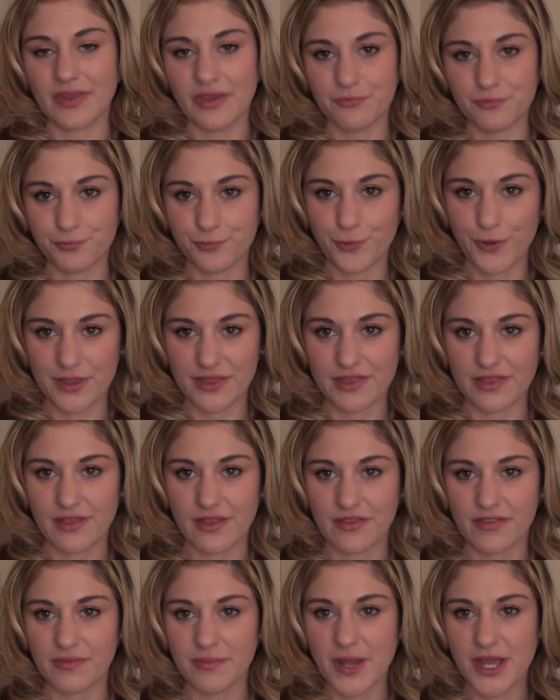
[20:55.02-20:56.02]
With the
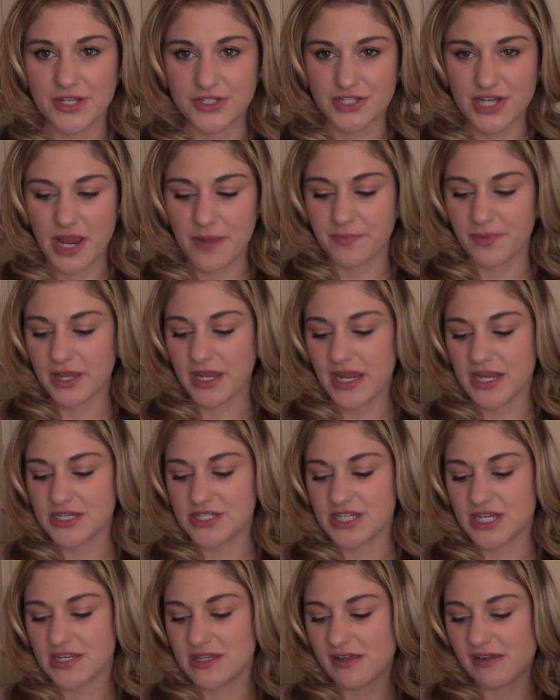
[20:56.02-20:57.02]
sponge
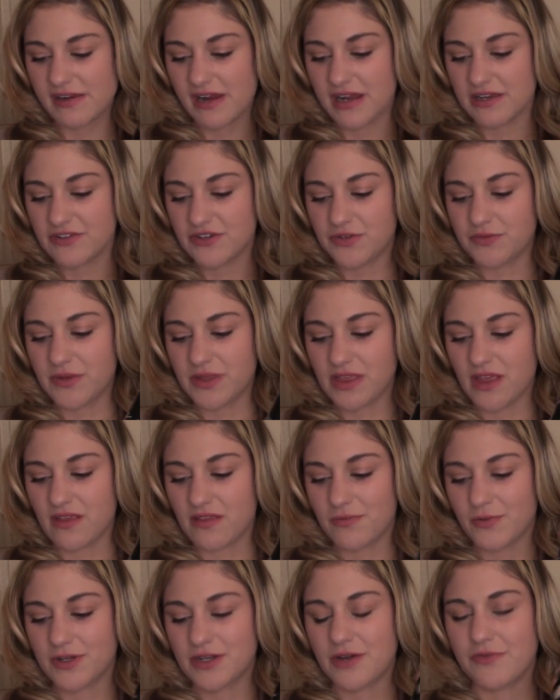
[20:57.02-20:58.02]
application that I do with
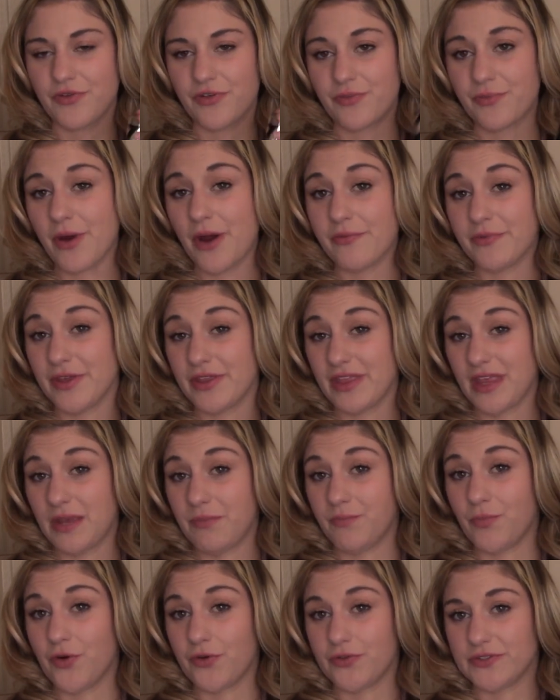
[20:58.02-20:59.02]
this one, it was probably the
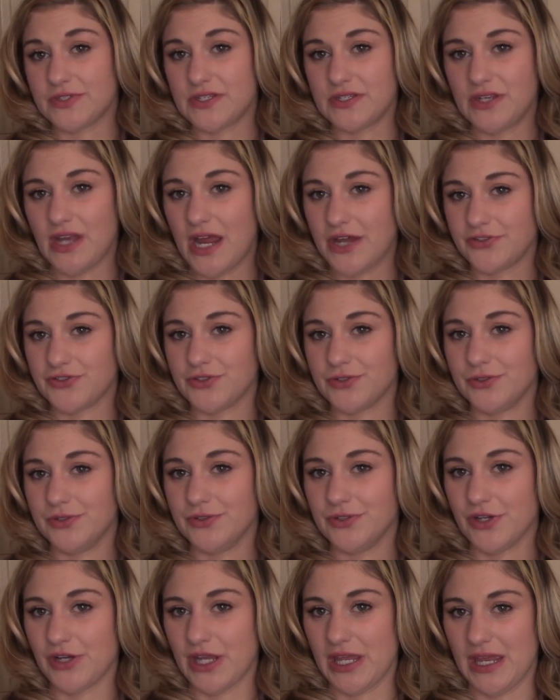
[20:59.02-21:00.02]
most natural
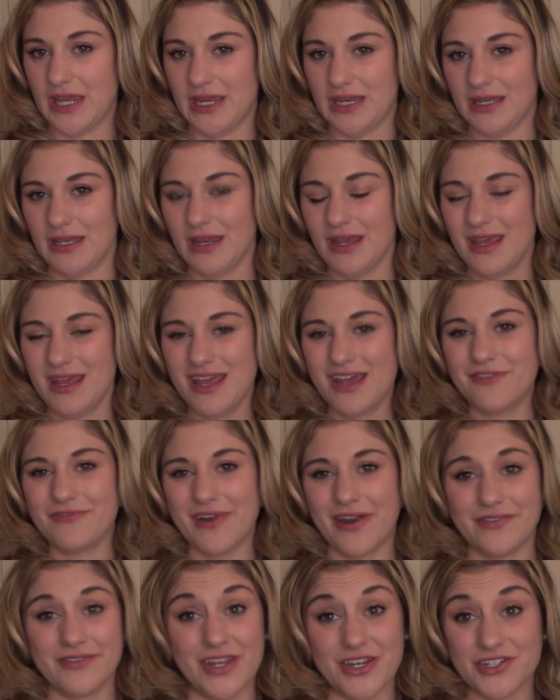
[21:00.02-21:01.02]
looking
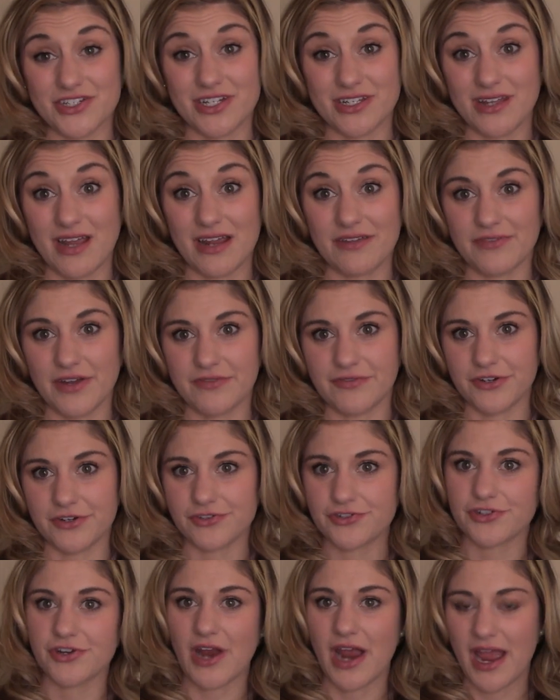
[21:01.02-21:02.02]
foundation that I've ever
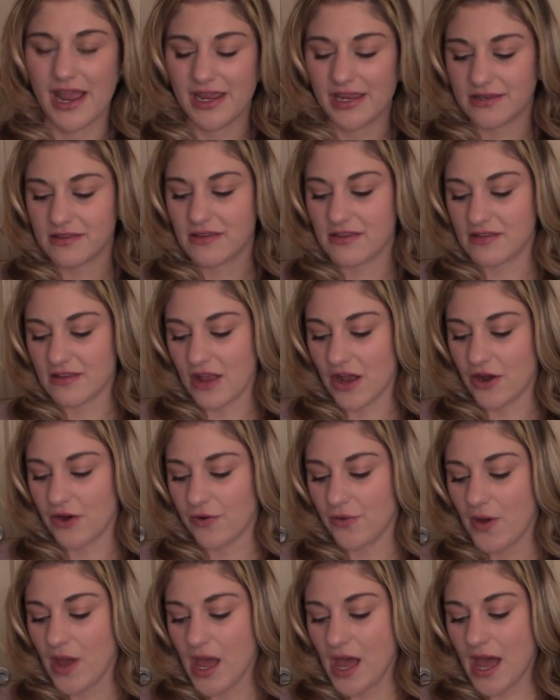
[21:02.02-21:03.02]
tried.
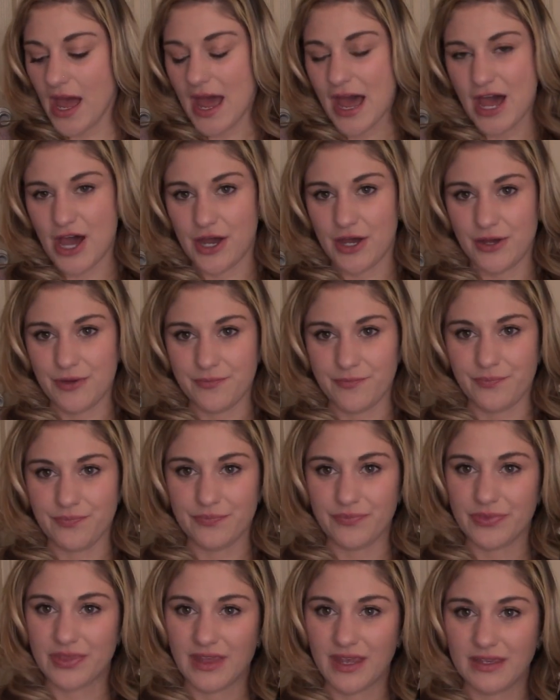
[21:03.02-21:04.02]
So yeah,
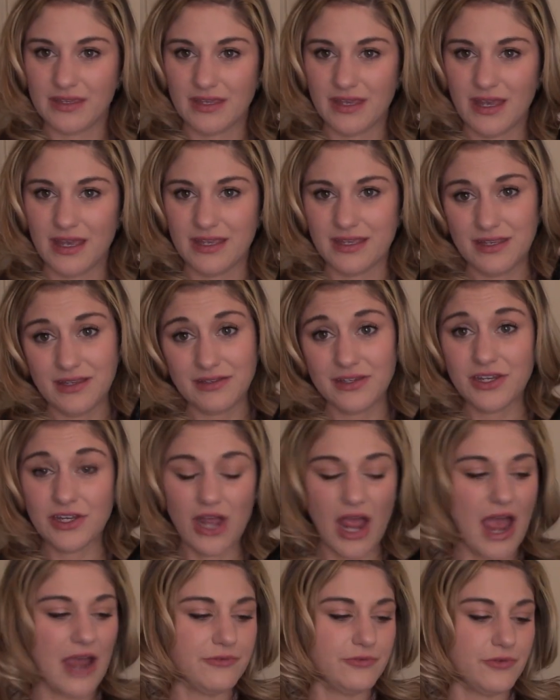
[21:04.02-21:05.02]
I